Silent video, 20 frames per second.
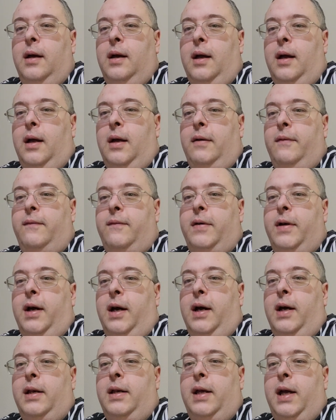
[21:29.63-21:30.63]
I've
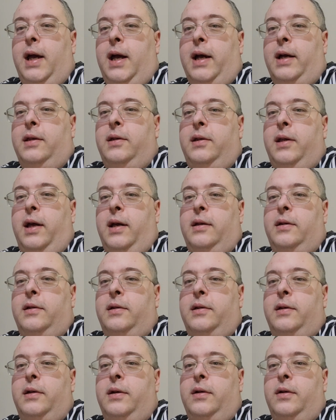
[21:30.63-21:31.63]
got access
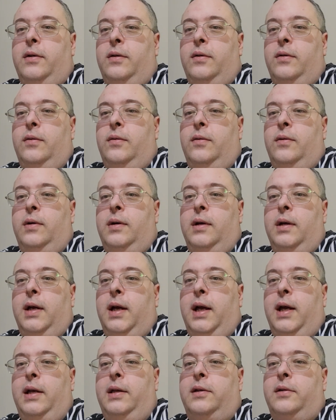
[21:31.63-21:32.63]
to
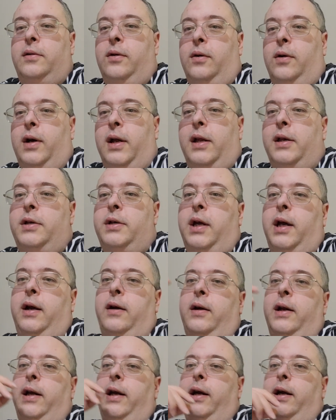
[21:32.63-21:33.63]
a storage
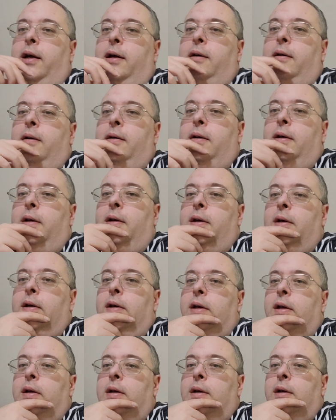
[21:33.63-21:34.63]
area.
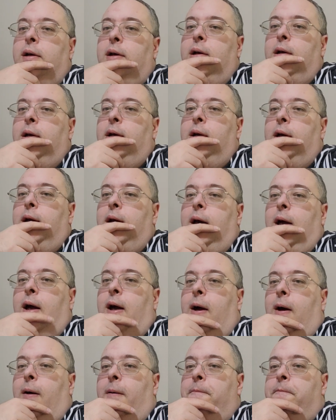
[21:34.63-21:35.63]

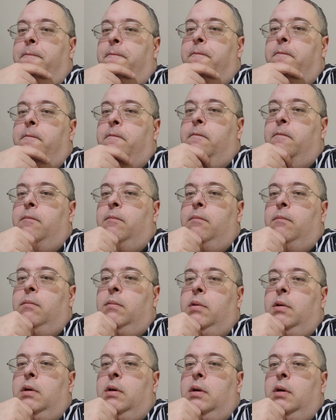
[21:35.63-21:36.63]
Um,
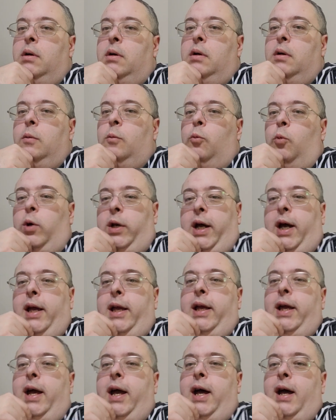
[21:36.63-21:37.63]
what I
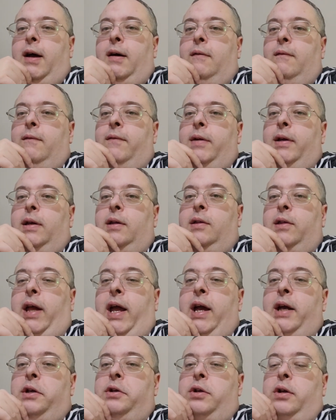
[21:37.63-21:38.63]
have is
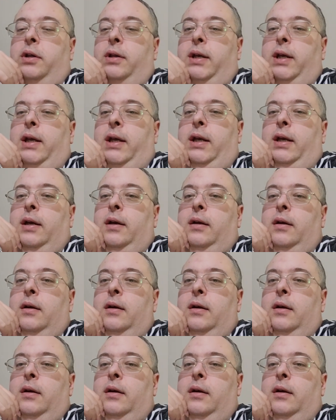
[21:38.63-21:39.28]
actually